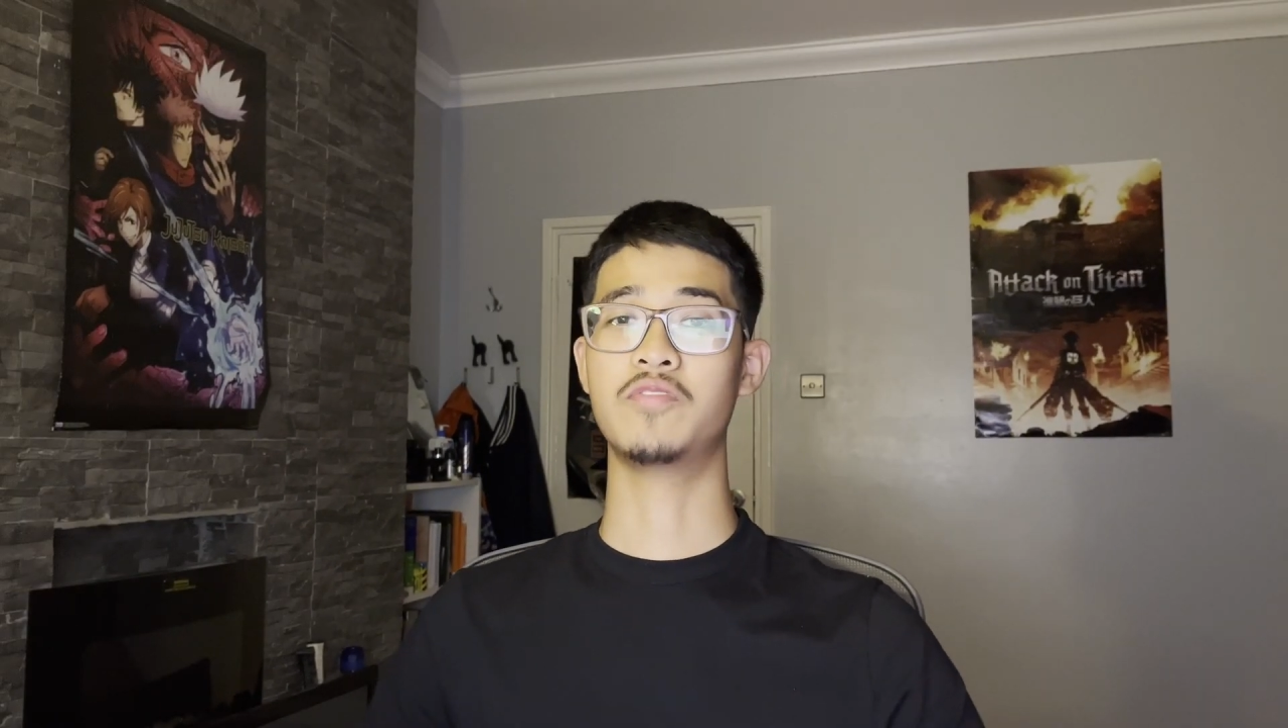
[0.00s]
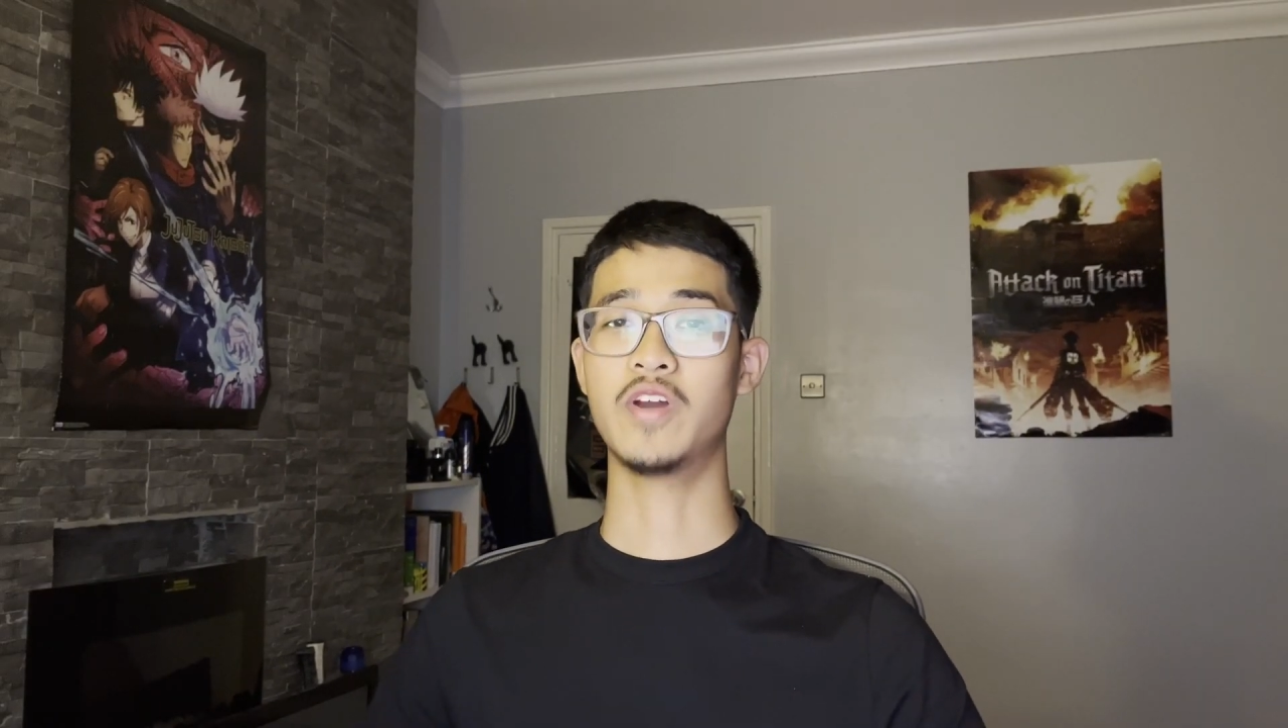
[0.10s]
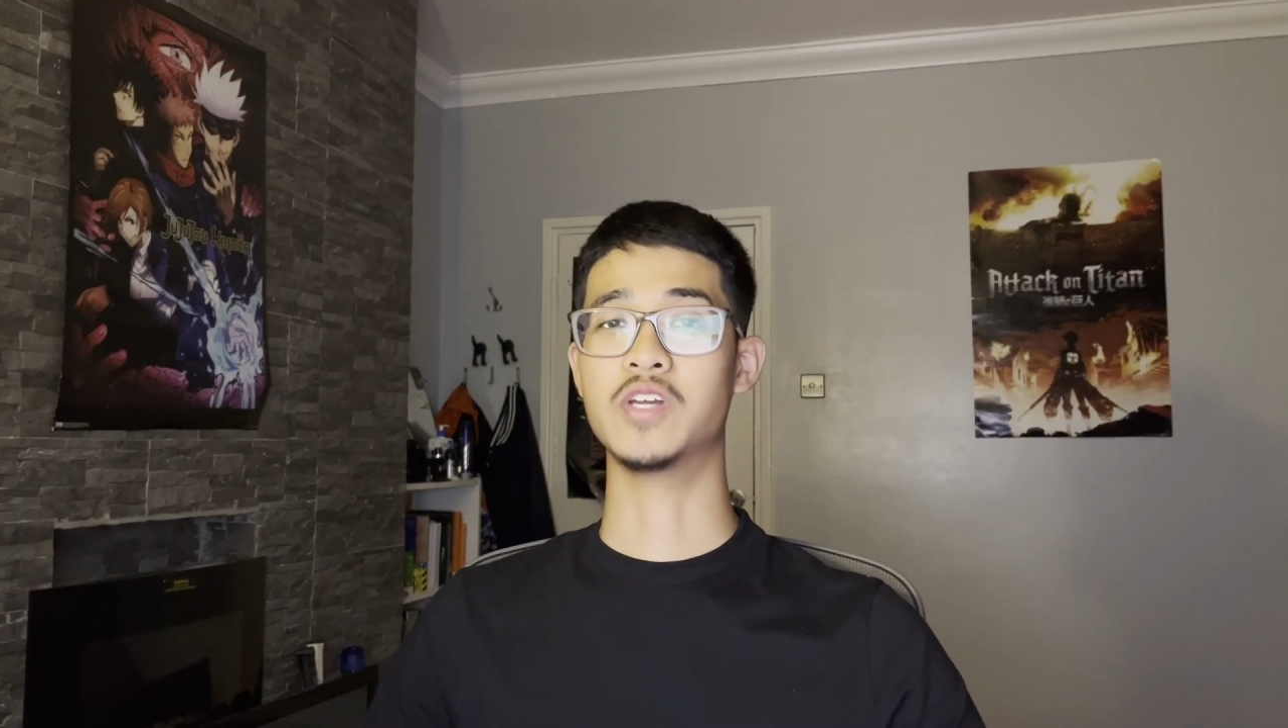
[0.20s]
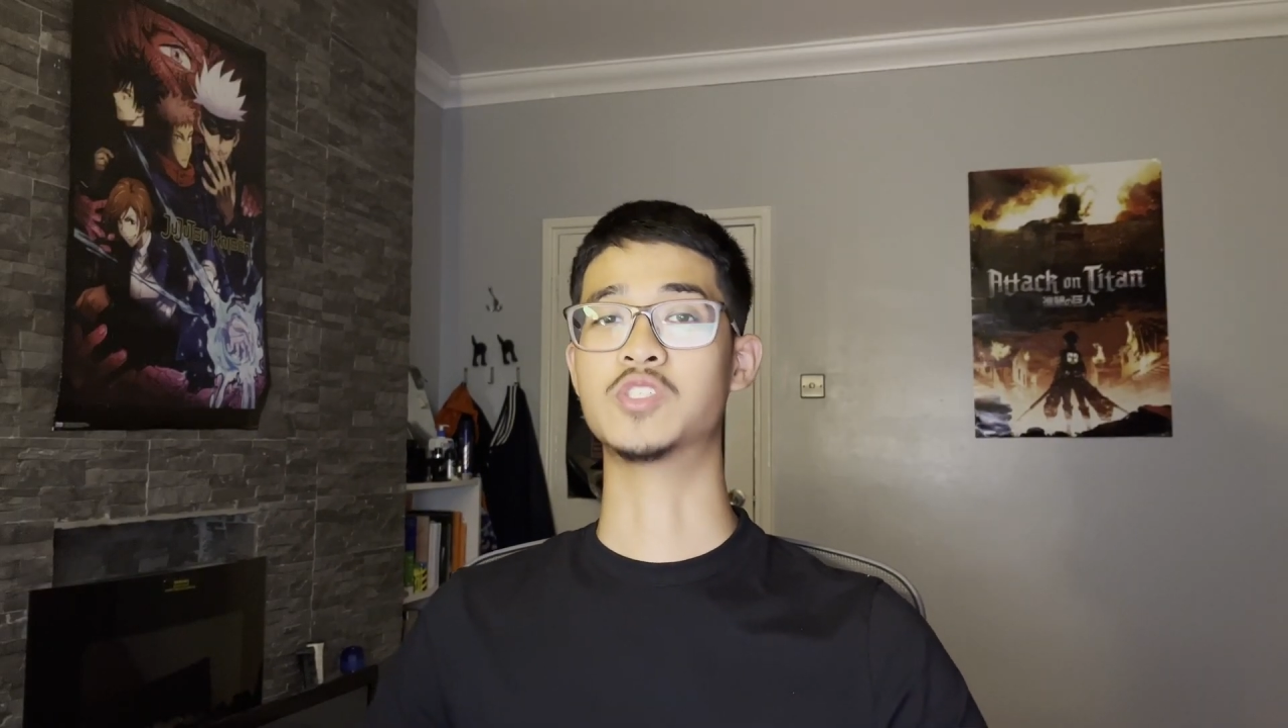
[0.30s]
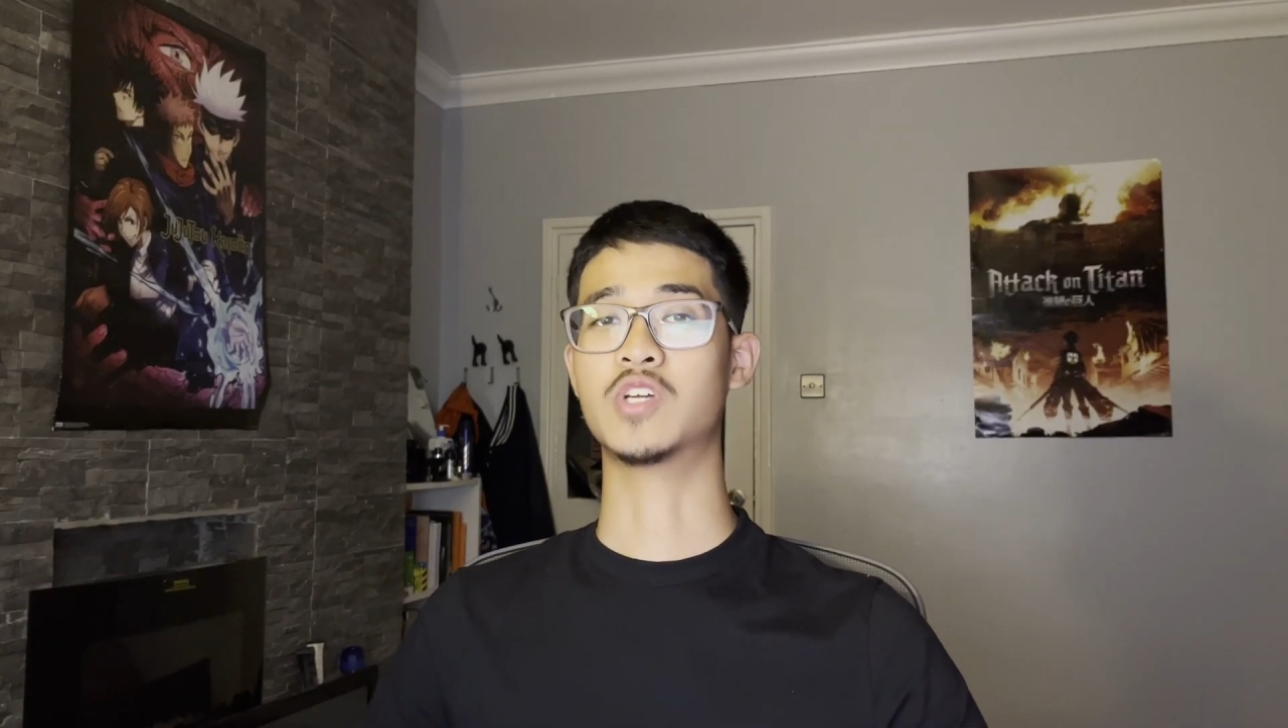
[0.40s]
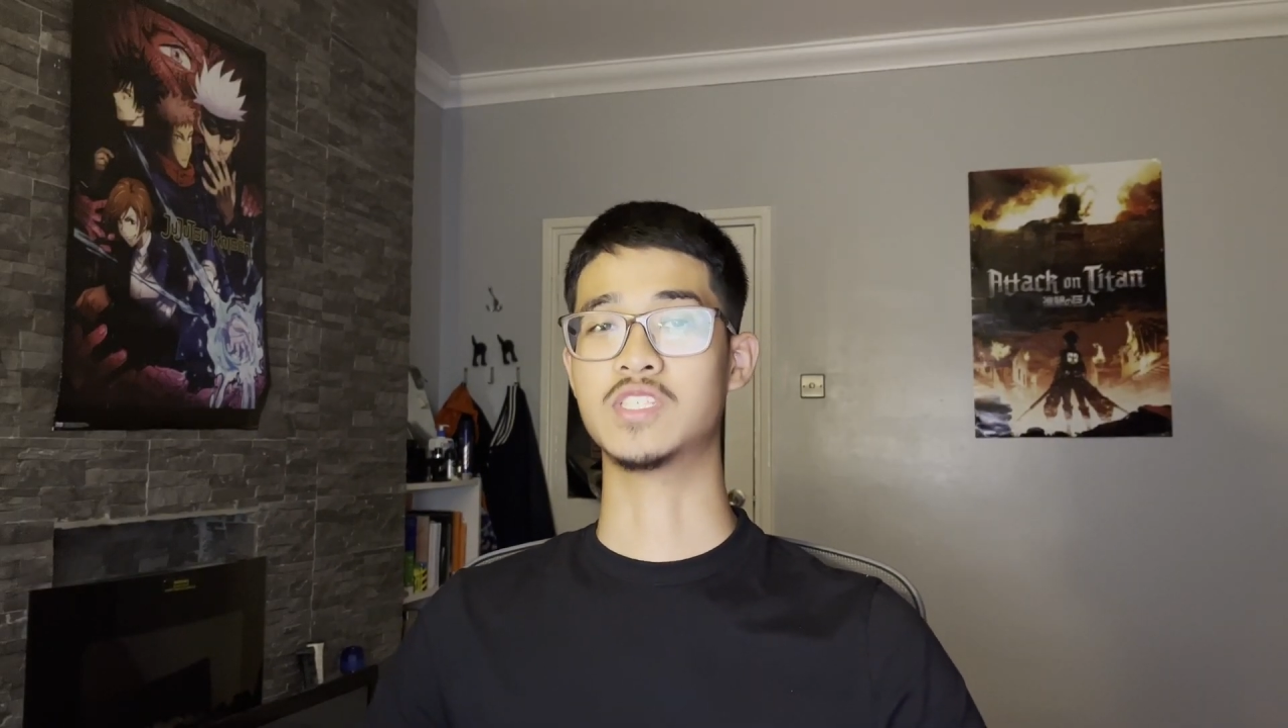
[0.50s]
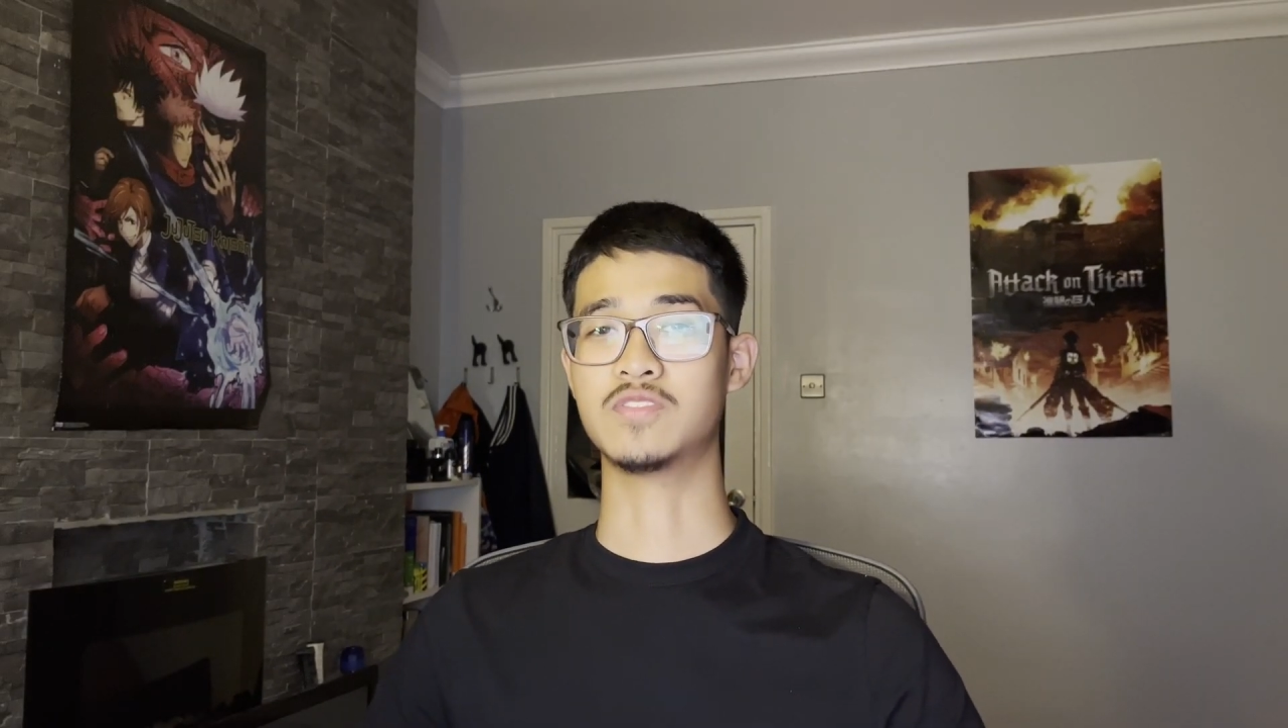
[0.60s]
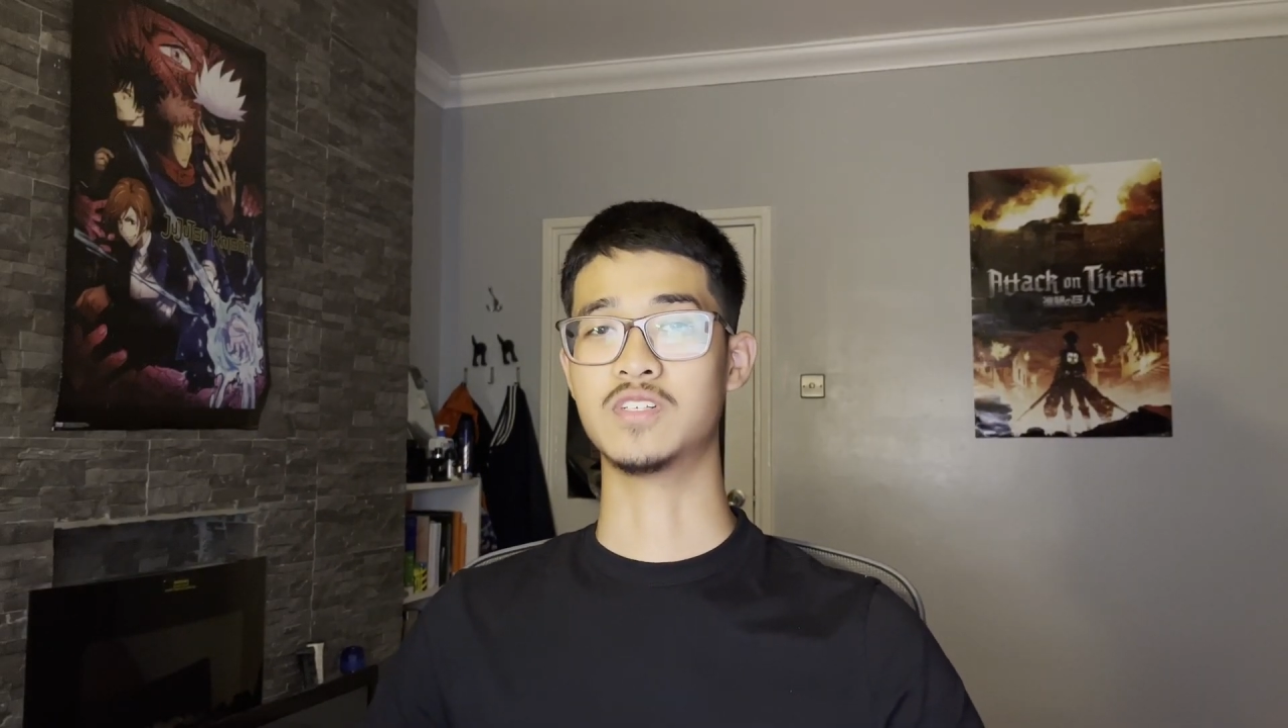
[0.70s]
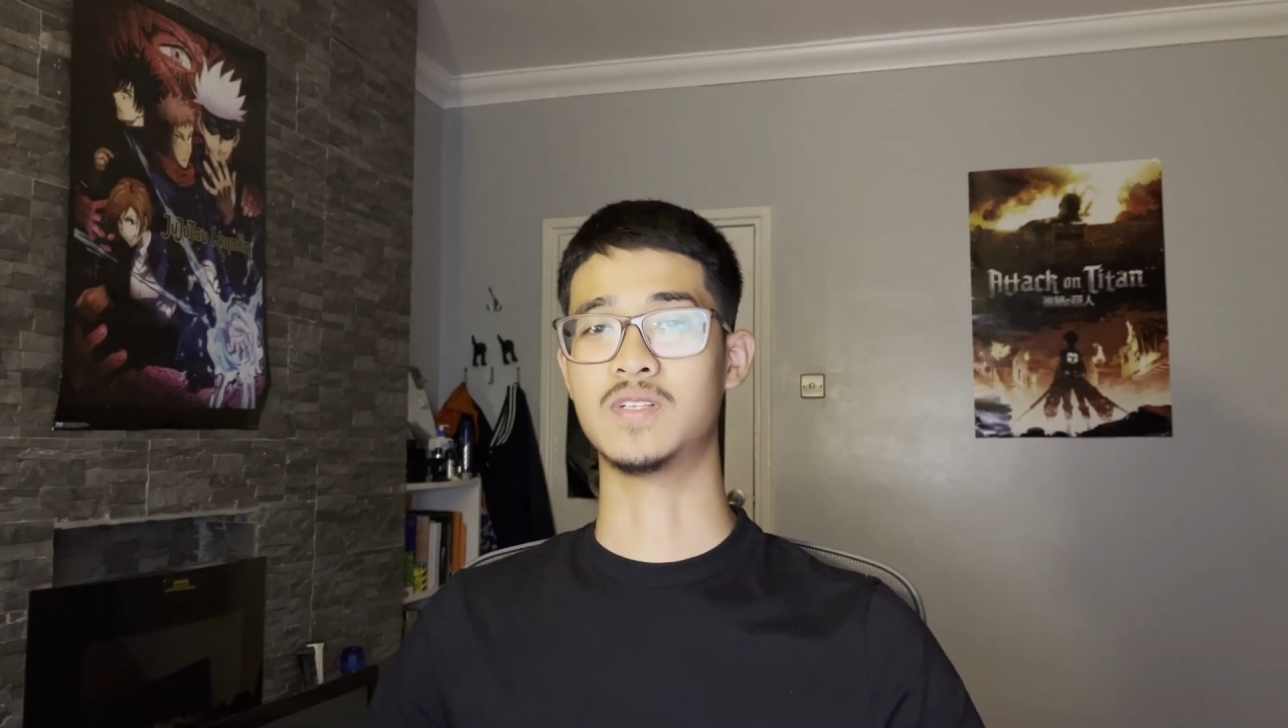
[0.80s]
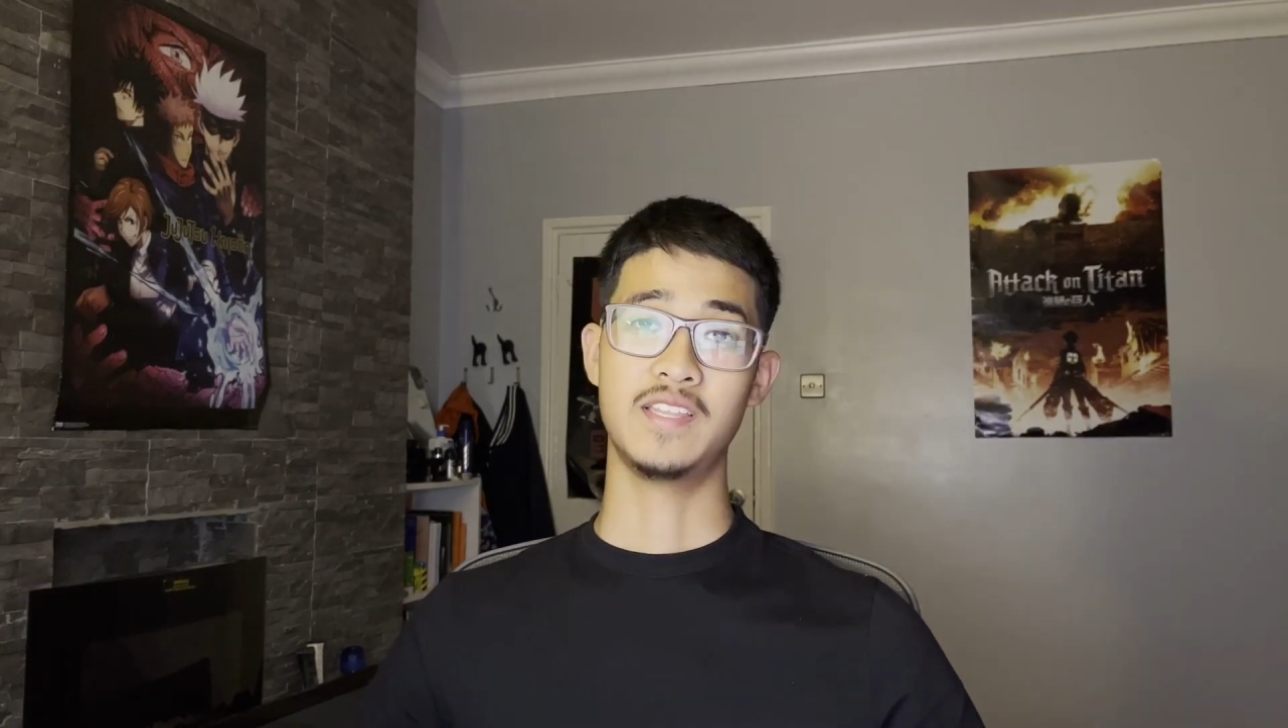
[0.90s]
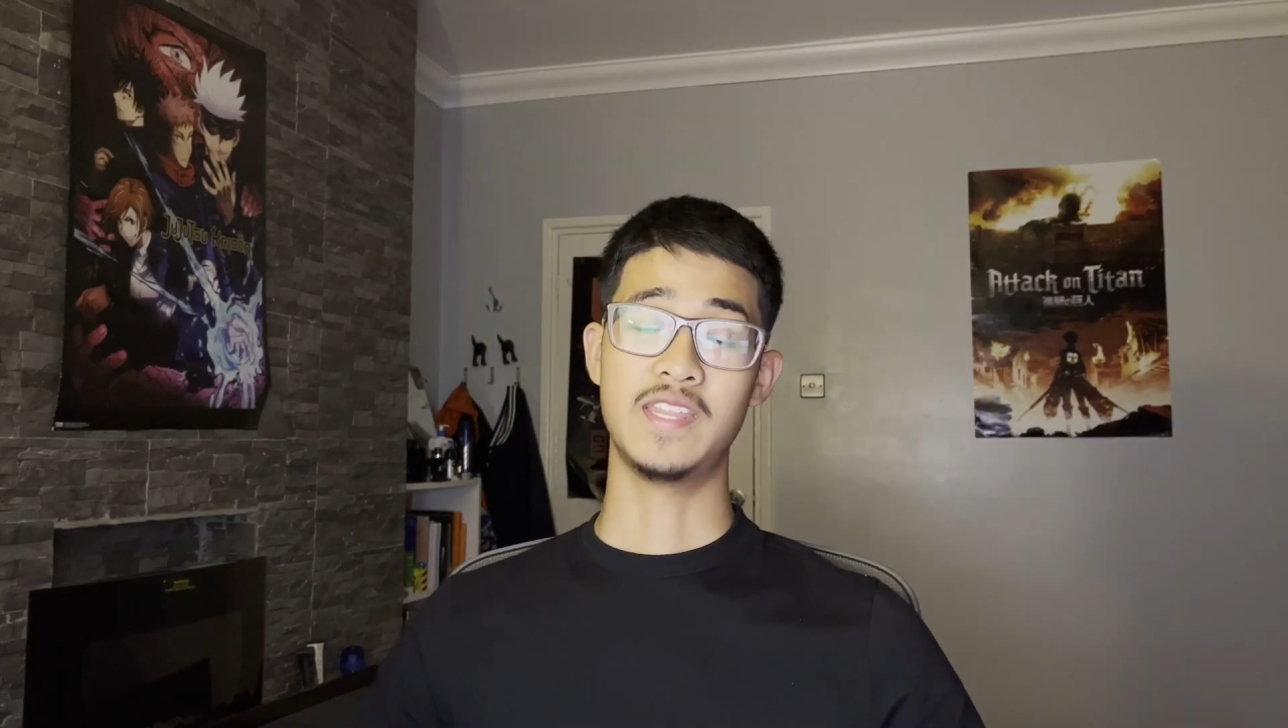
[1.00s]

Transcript: very stressful.